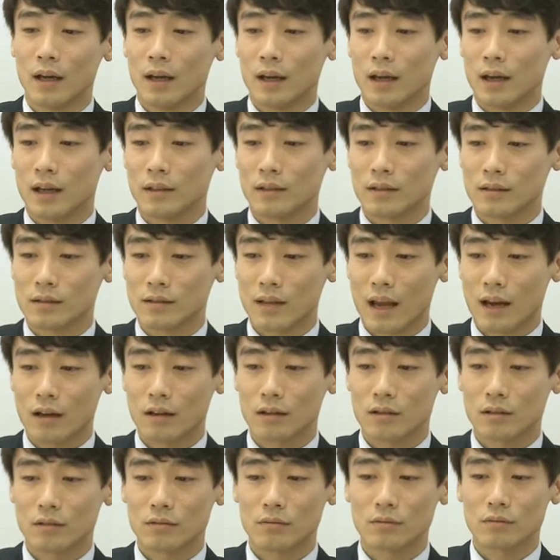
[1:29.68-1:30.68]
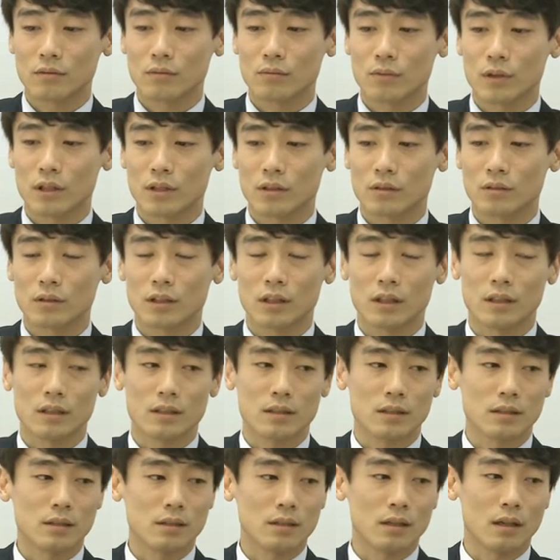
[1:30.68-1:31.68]
And the second reason
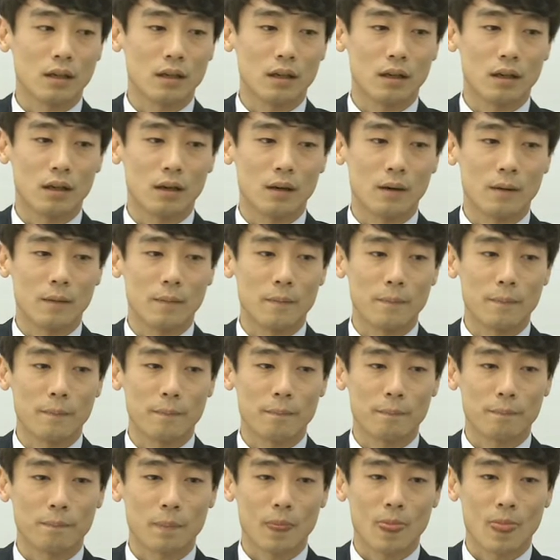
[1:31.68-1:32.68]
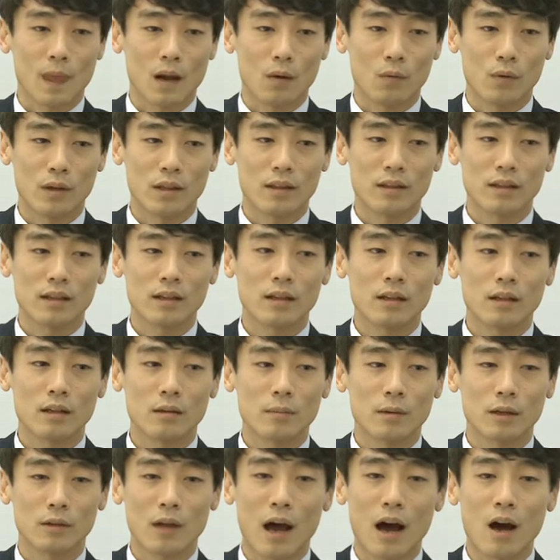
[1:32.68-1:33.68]
is um, when thinking
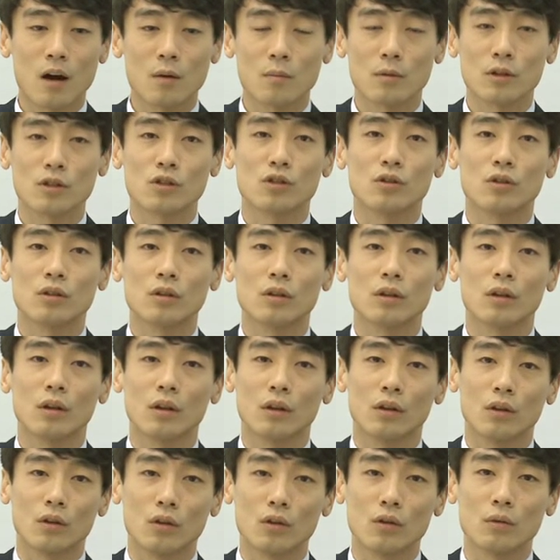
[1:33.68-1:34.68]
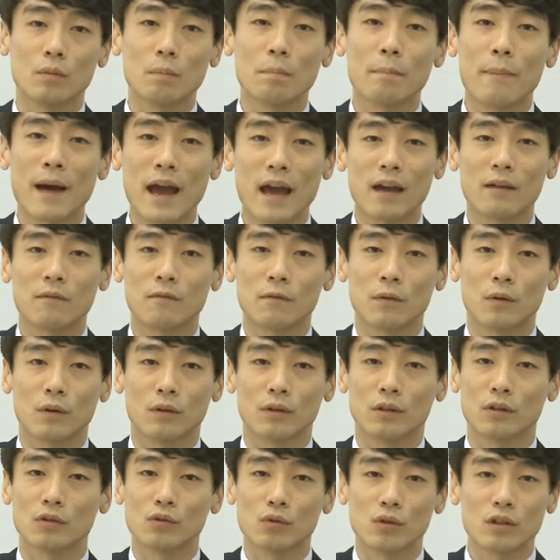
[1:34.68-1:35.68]
about how much you pay for
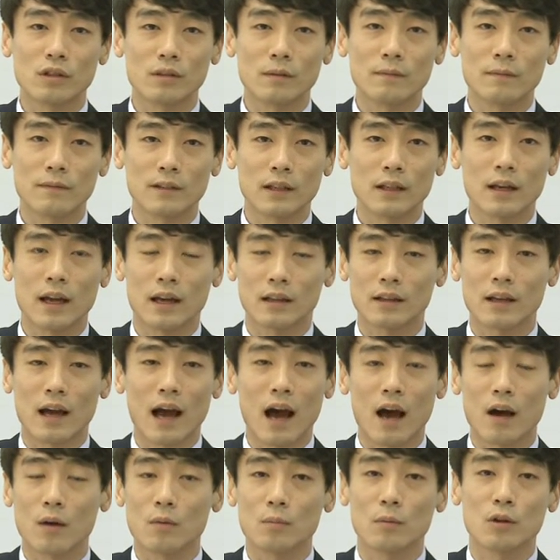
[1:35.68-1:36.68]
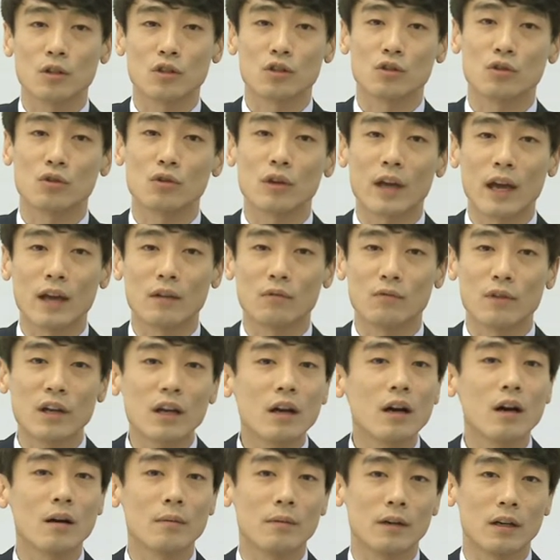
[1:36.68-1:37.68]
the tuition fee and how much you can
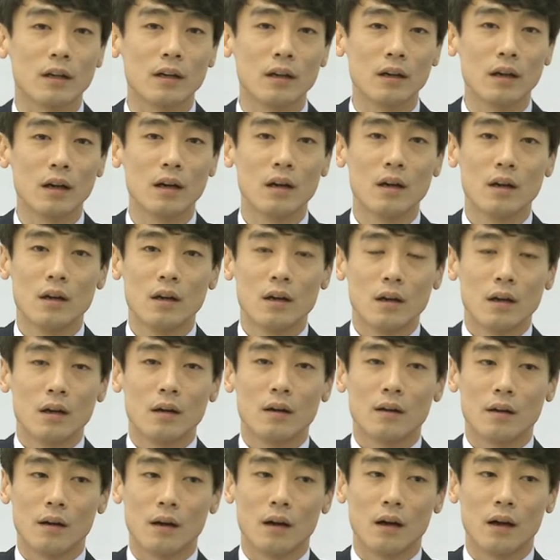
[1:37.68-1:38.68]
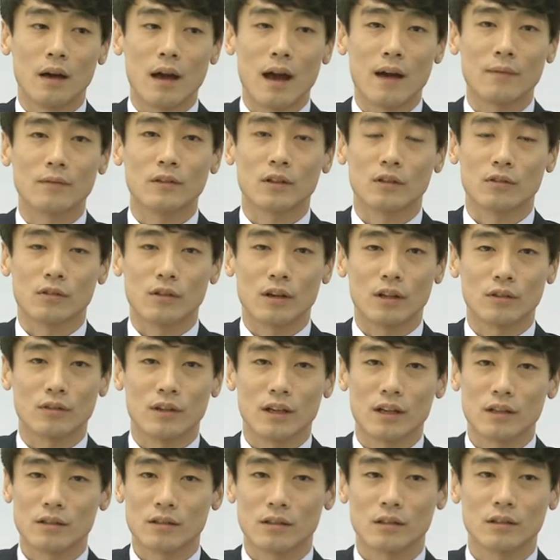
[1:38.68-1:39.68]
recover uh, after
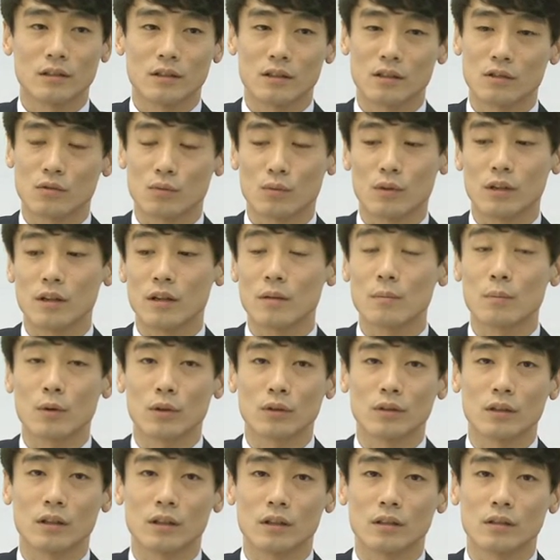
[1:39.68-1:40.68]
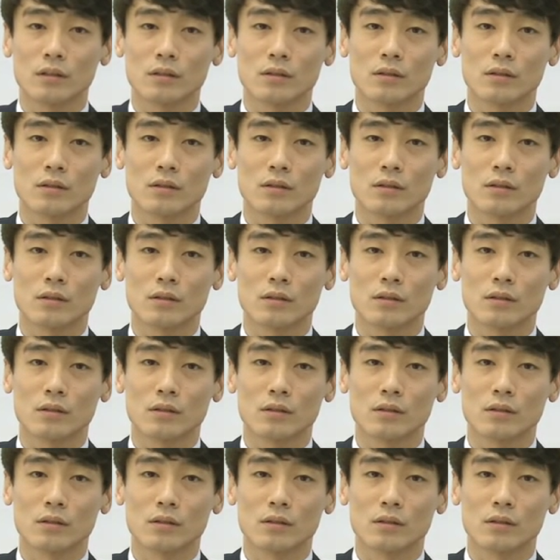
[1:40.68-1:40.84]
graduation is really important.